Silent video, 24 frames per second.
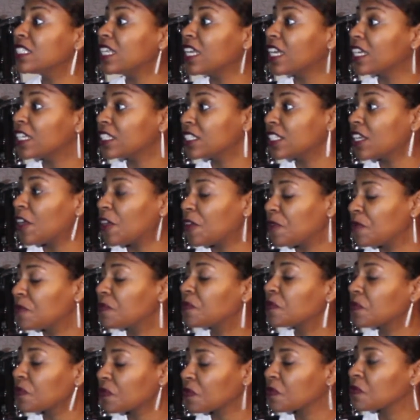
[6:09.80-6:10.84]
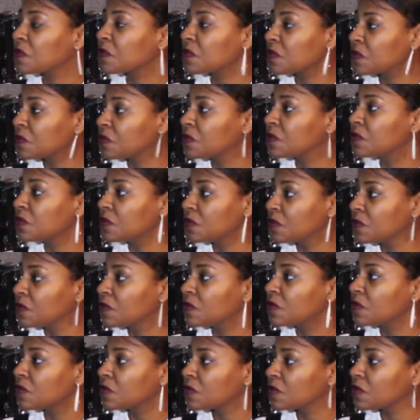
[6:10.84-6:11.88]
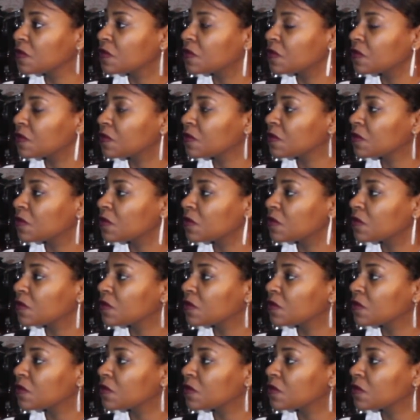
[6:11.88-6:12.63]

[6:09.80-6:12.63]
So it was a world premiere. It was at South